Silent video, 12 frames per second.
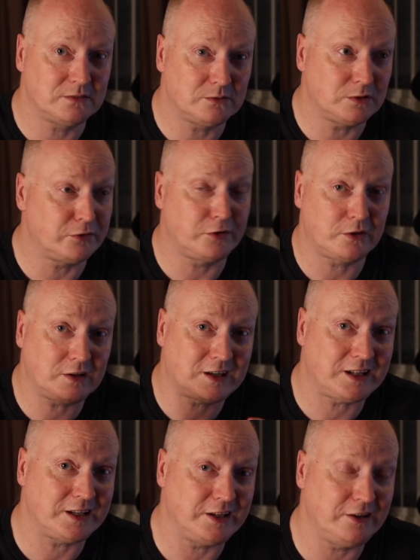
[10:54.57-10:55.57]
Well, if you're going
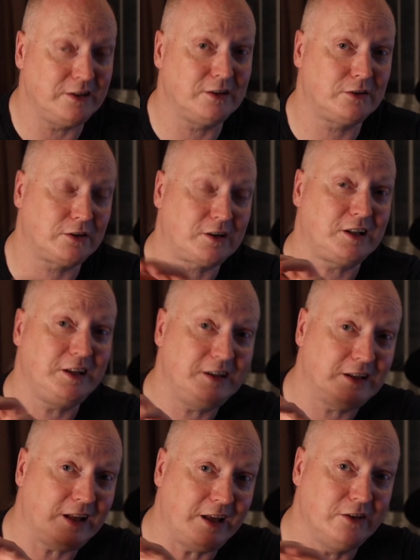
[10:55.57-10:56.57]
to clean
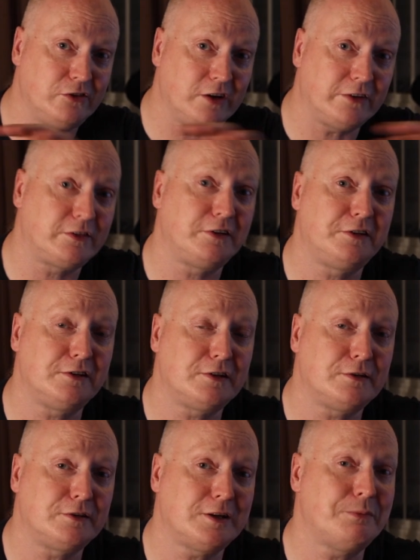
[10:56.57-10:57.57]
the lens, you have to
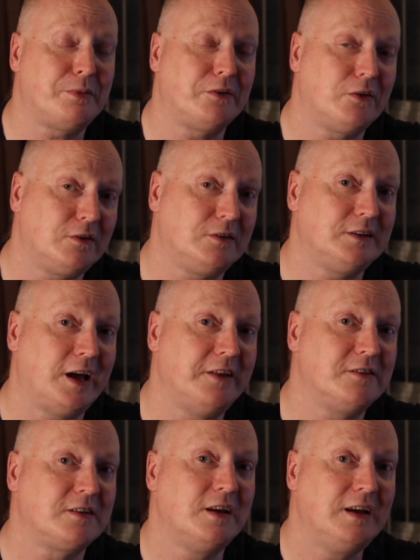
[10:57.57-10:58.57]
disassemble the whole
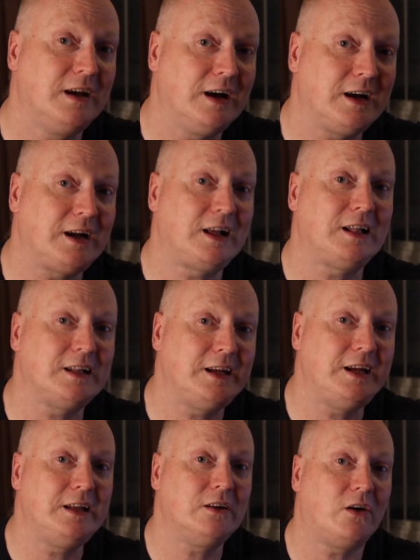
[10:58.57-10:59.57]
lens and
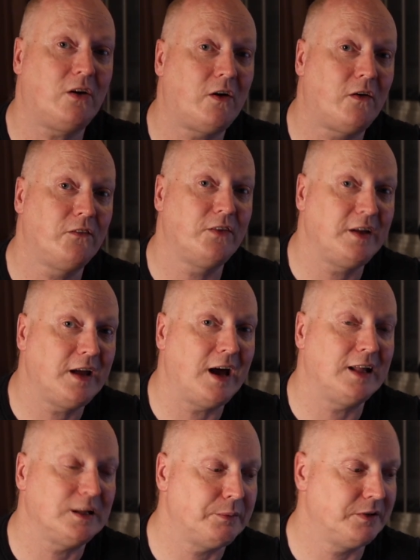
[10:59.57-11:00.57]
clean all the
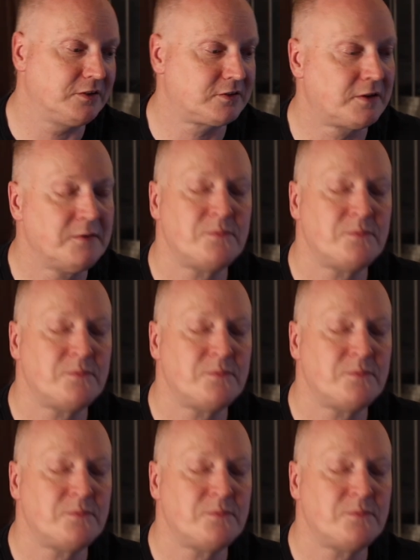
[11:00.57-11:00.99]
elements.